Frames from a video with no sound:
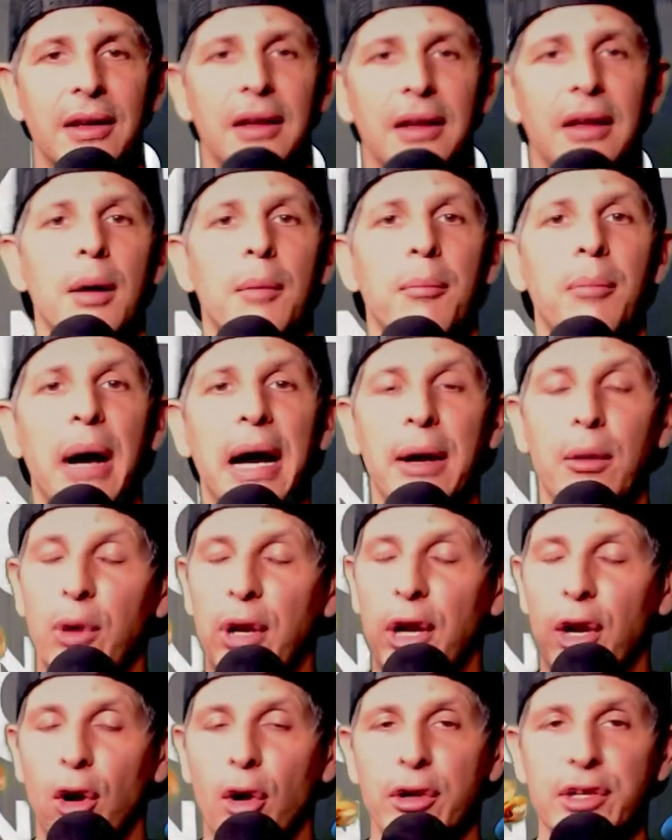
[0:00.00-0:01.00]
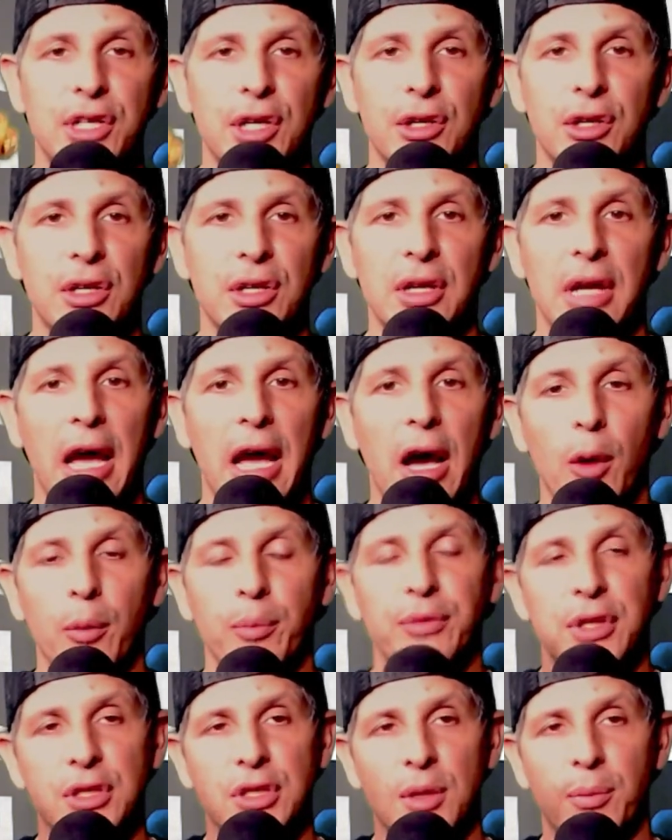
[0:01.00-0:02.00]
But we are always here to help to
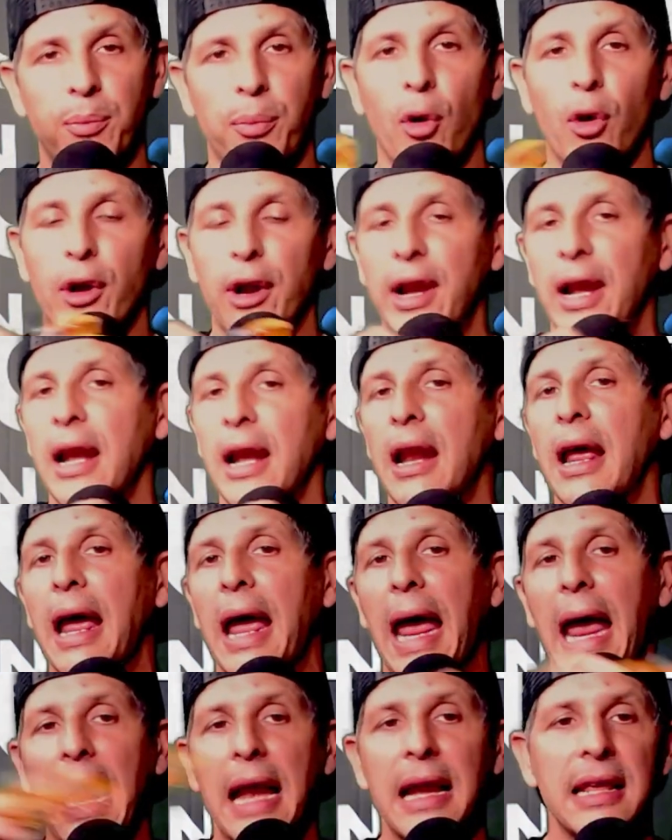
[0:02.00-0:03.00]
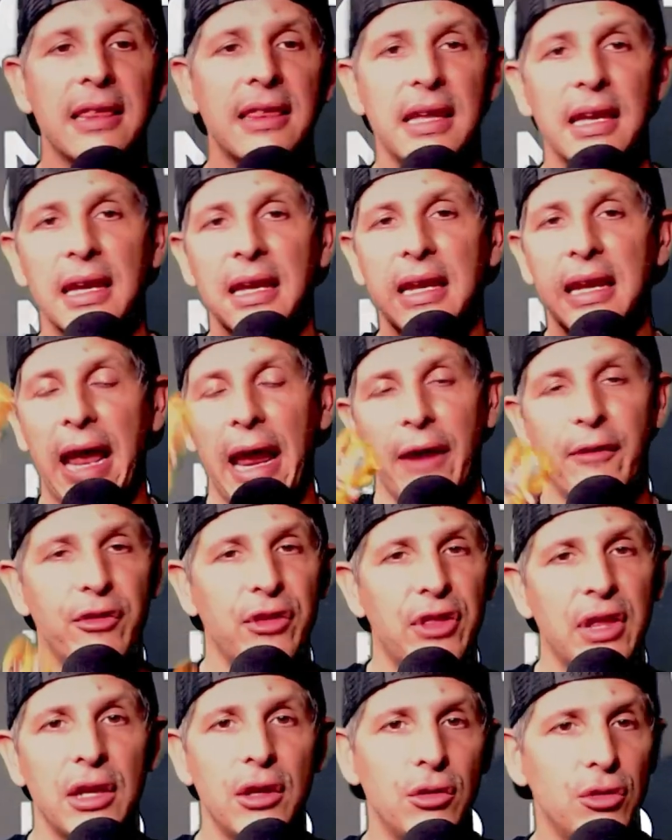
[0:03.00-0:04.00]
support anything and everything
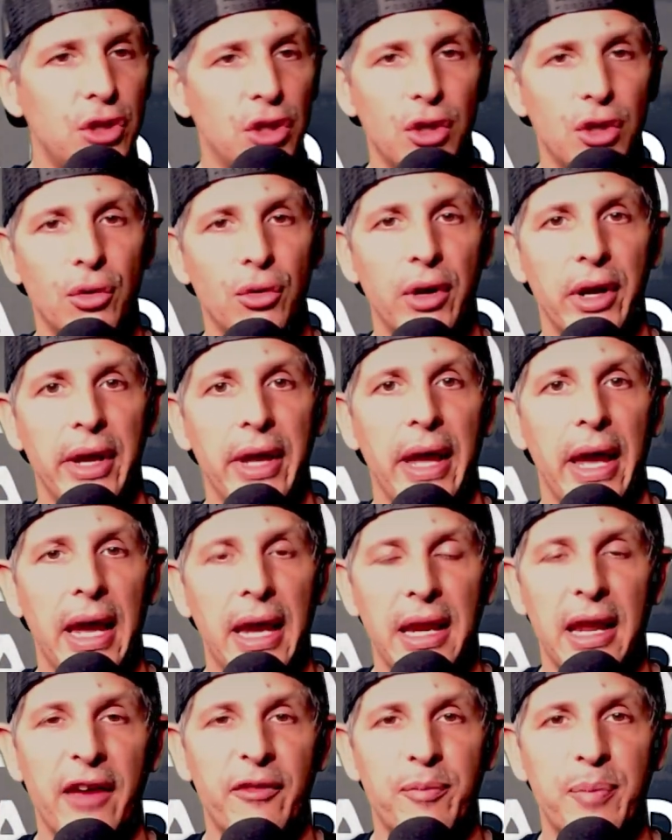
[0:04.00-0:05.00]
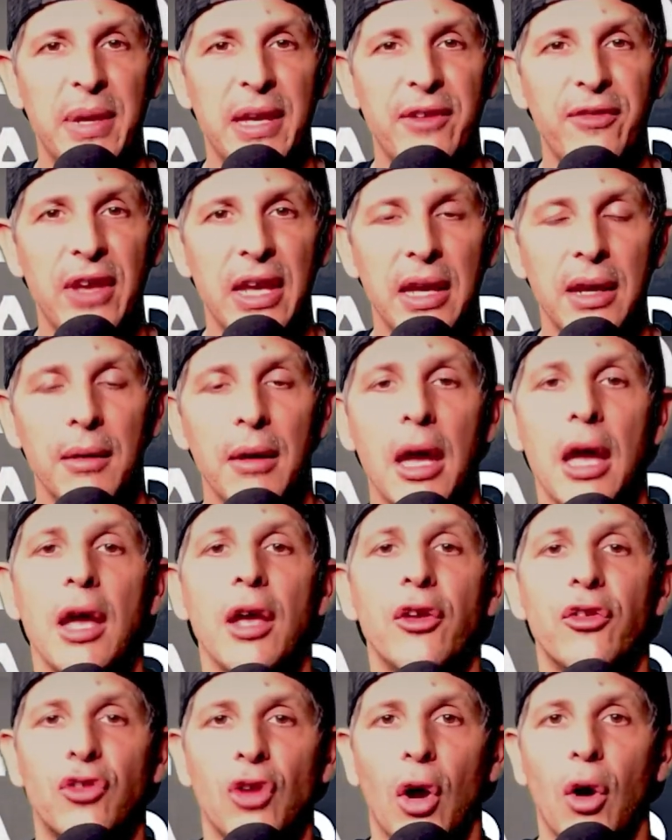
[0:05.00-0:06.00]
you do in FPV.
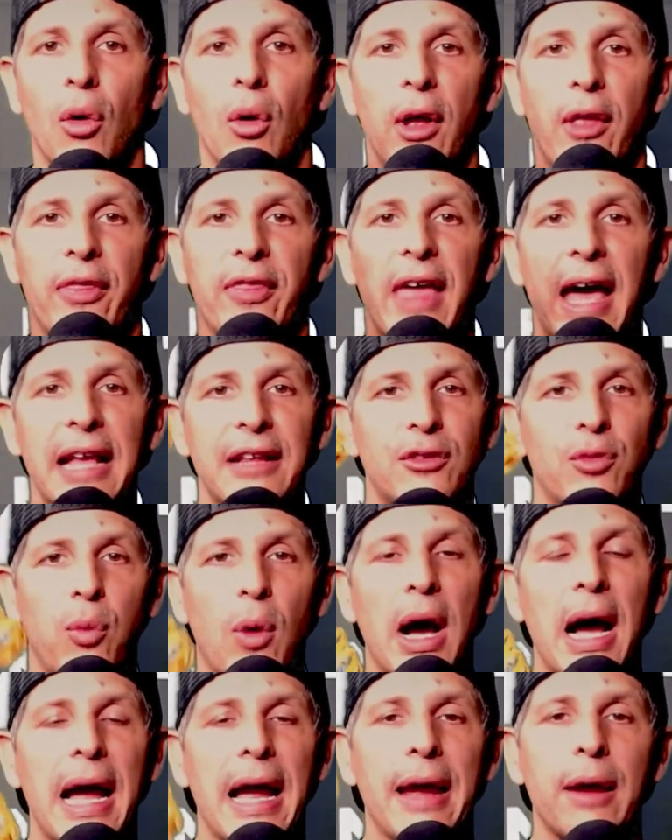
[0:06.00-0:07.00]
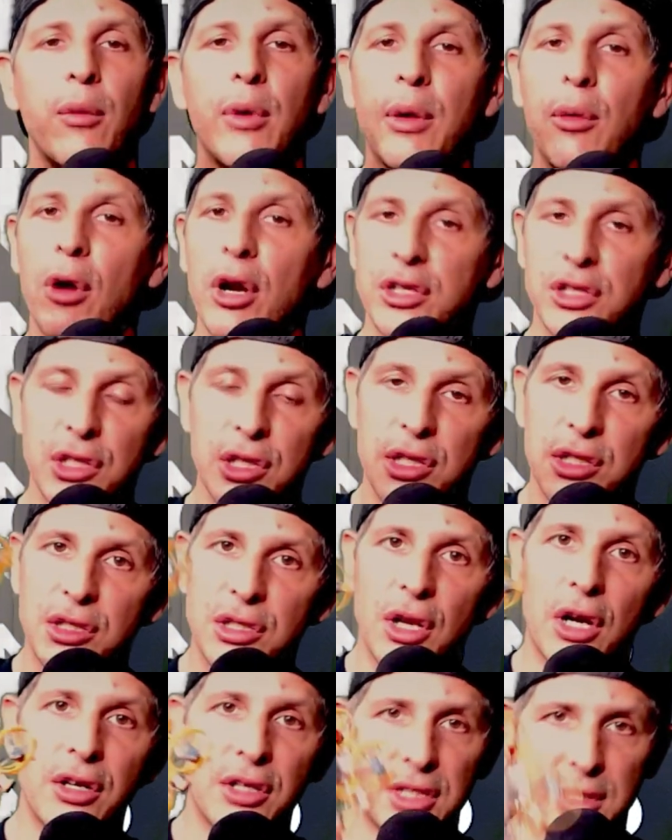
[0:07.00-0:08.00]
So that's why we want you to
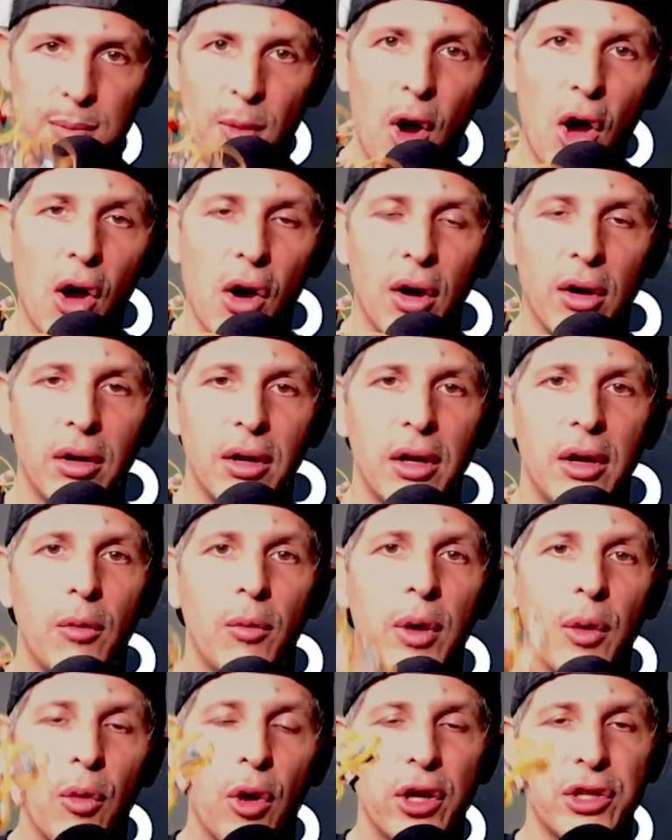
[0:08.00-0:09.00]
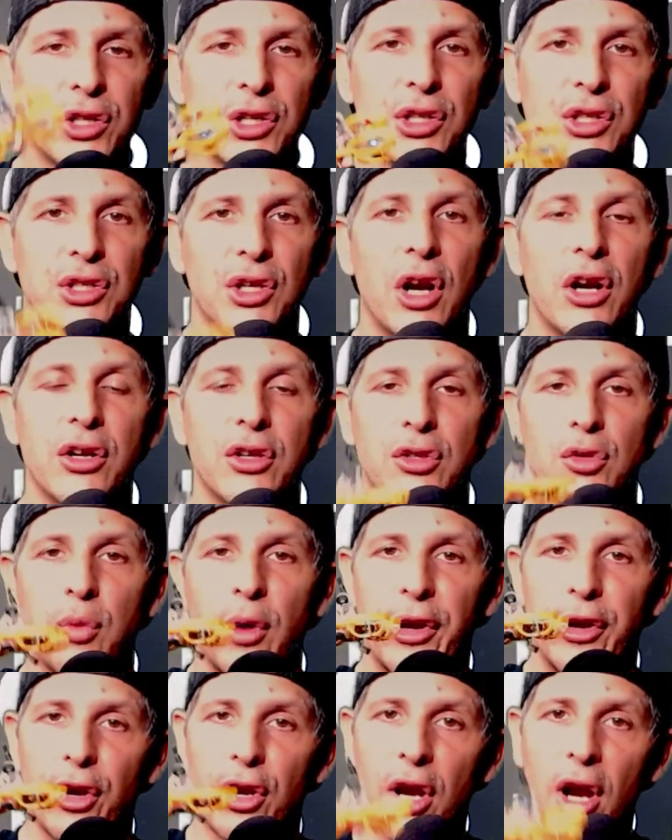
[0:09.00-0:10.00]
start small. We want you to start to where you're
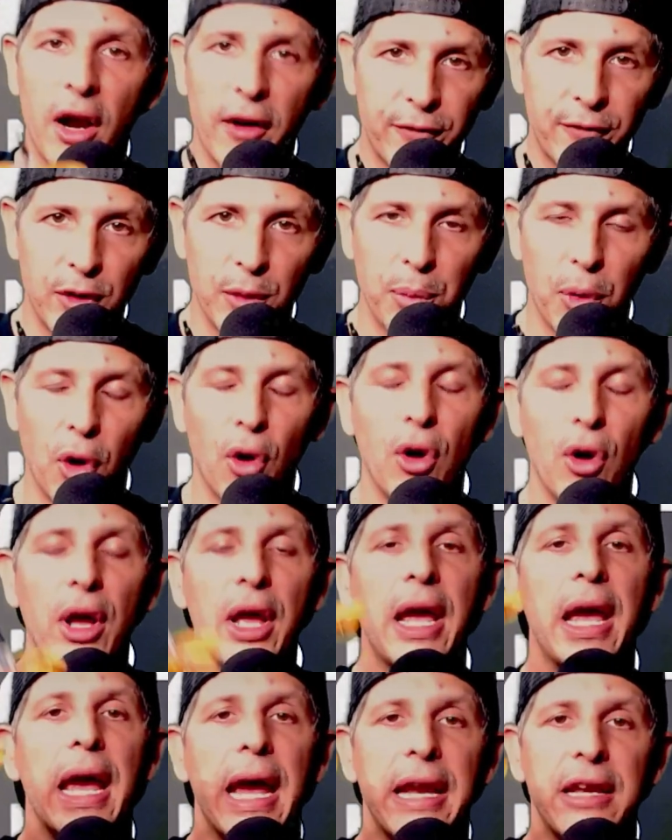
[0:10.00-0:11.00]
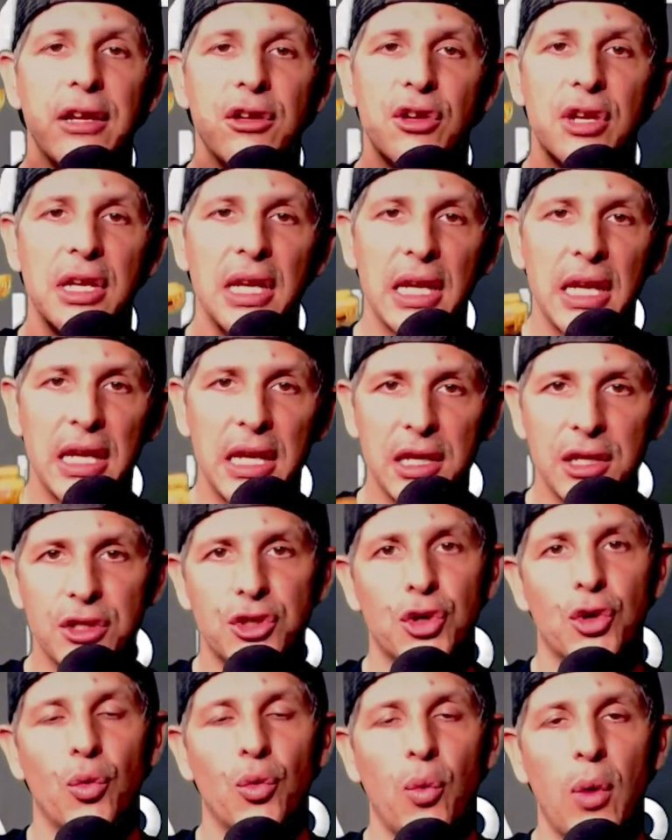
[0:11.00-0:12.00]
comfortable and you can ease your
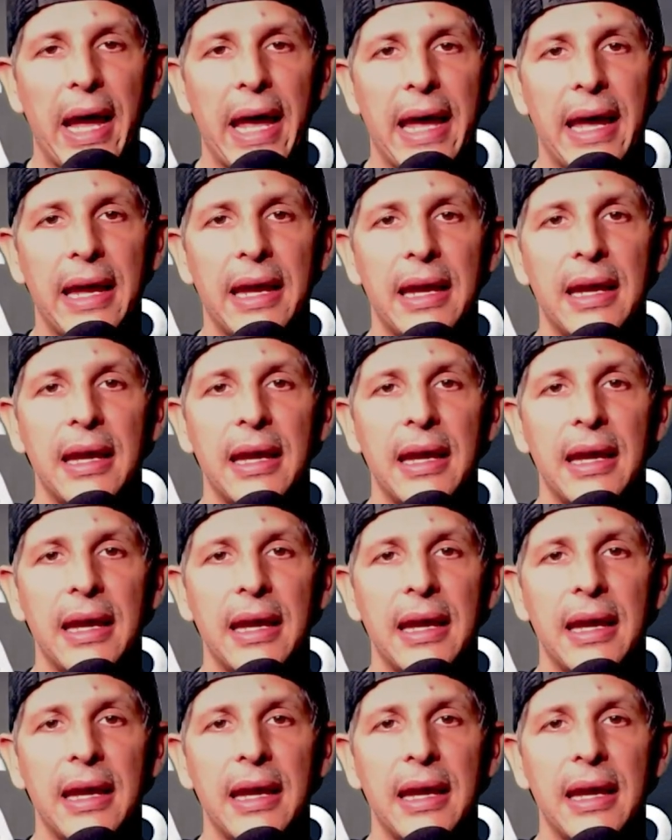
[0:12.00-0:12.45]
way